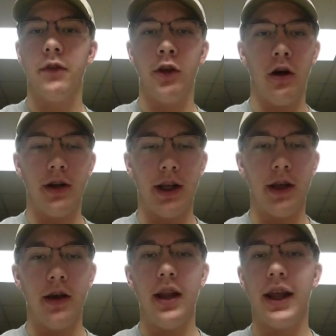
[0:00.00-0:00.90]
Y'all did
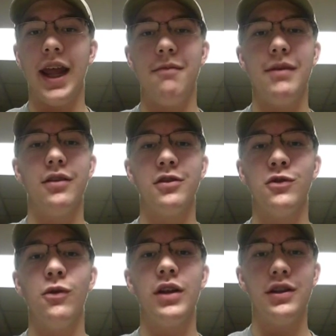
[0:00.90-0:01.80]
good. I came out to
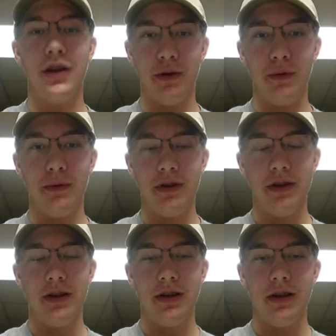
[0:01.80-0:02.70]
22.
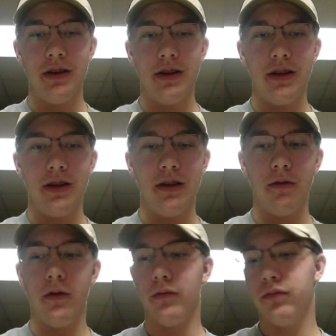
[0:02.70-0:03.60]

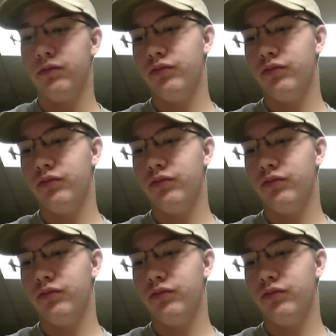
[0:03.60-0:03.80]
Well,